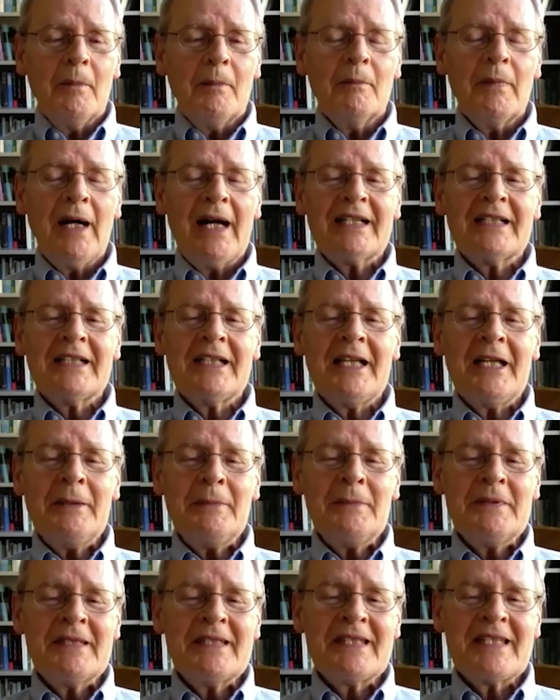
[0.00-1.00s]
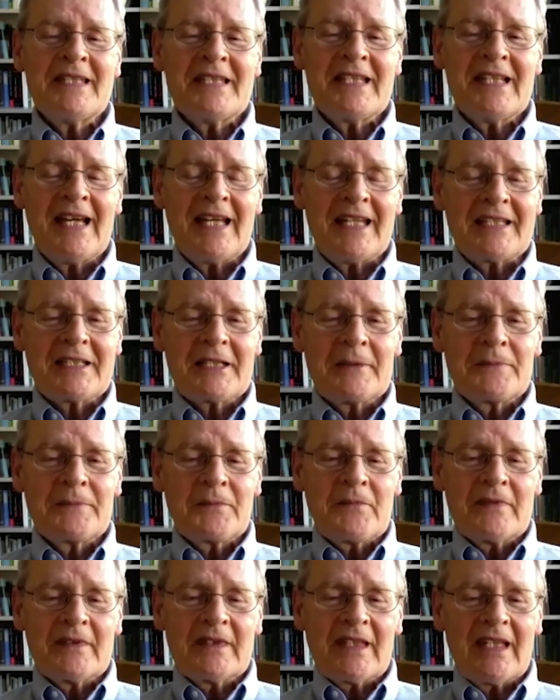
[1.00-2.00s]
my claim isn't that
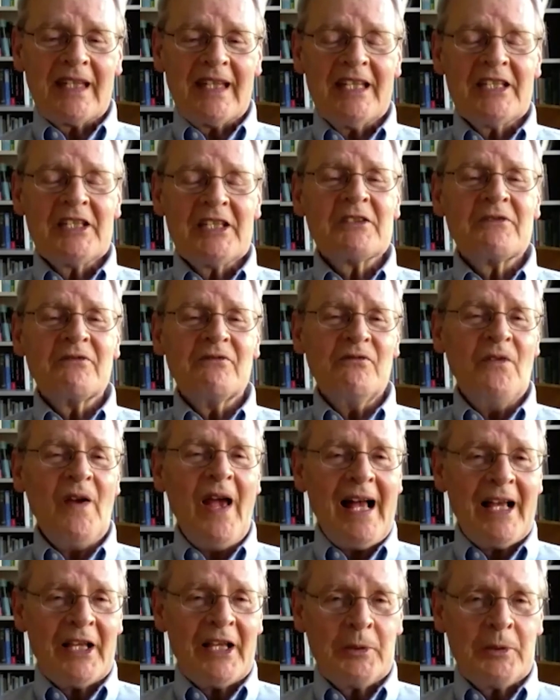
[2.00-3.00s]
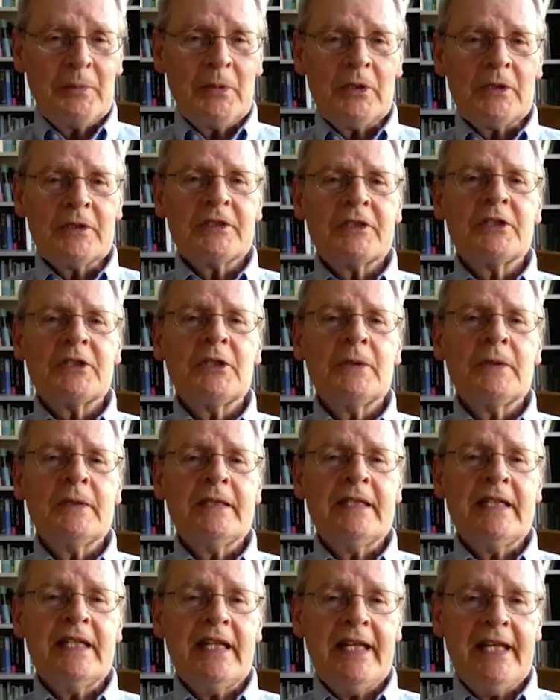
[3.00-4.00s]
it's valuable to
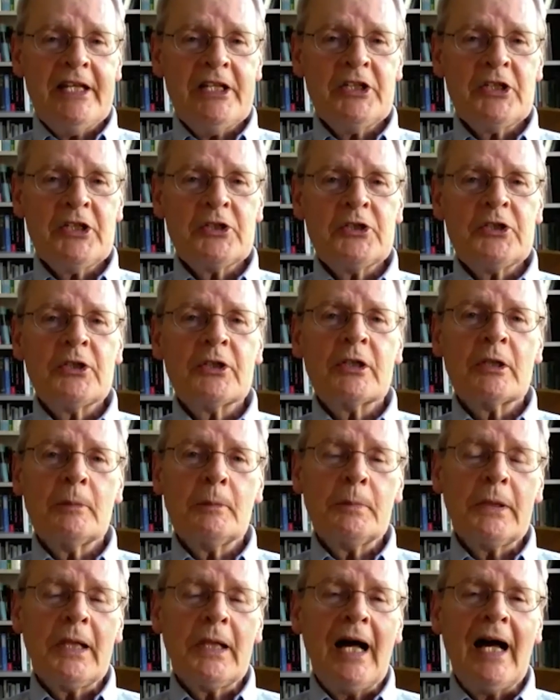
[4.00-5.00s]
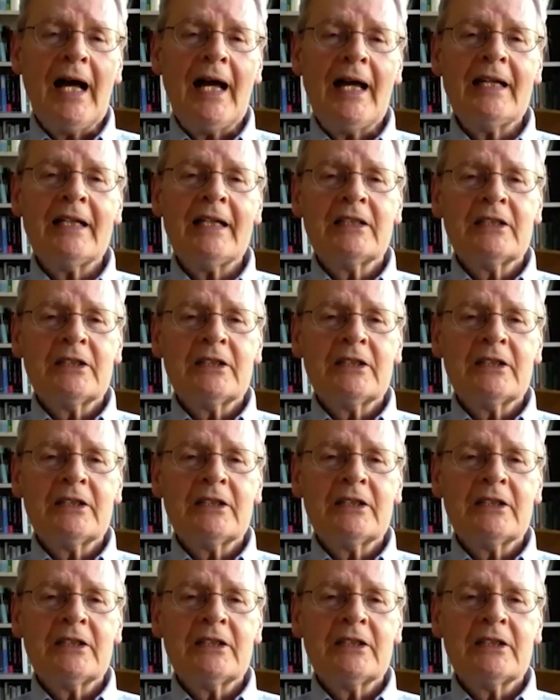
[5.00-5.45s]
an agent to comply